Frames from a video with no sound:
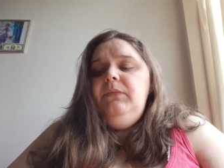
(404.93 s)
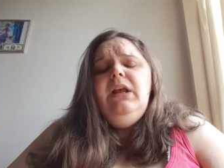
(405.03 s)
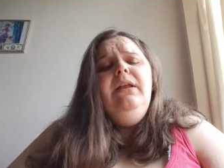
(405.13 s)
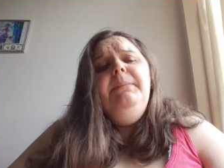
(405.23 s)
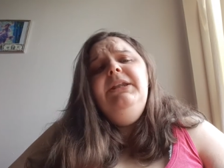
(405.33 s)

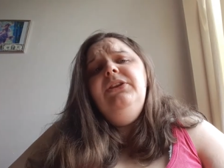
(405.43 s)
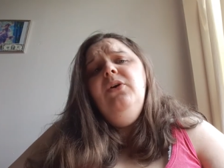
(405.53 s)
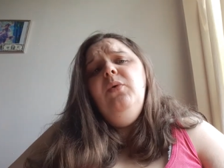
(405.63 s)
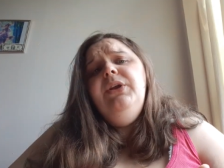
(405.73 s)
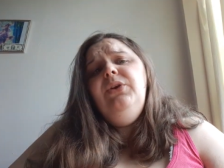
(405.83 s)
let me
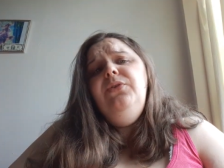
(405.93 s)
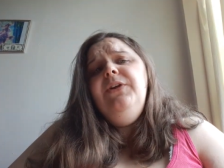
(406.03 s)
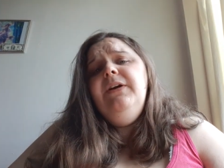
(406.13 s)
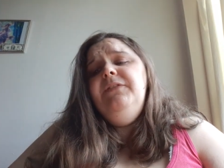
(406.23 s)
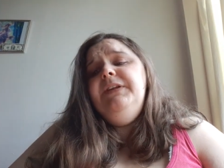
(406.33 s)
know what you
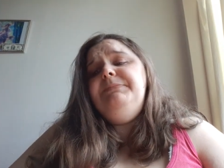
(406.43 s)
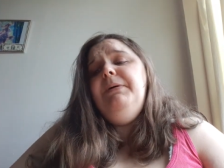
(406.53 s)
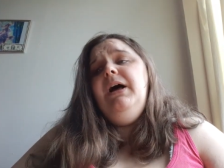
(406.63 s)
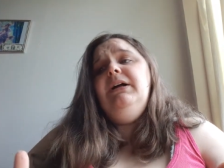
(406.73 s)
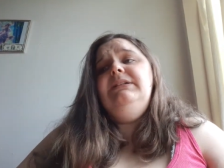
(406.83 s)
think of this
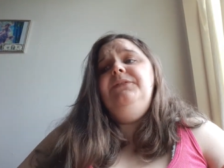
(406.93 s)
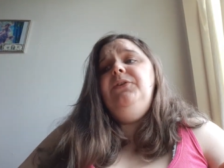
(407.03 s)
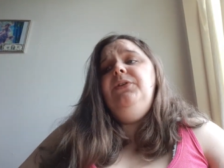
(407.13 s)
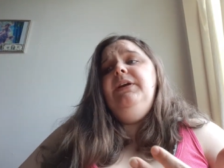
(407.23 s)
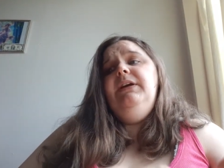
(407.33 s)
box if
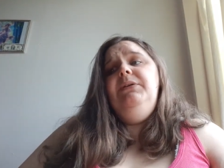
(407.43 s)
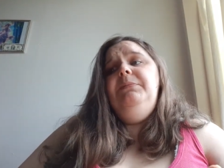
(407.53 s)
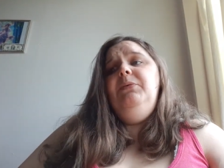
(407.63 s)
you think it'd be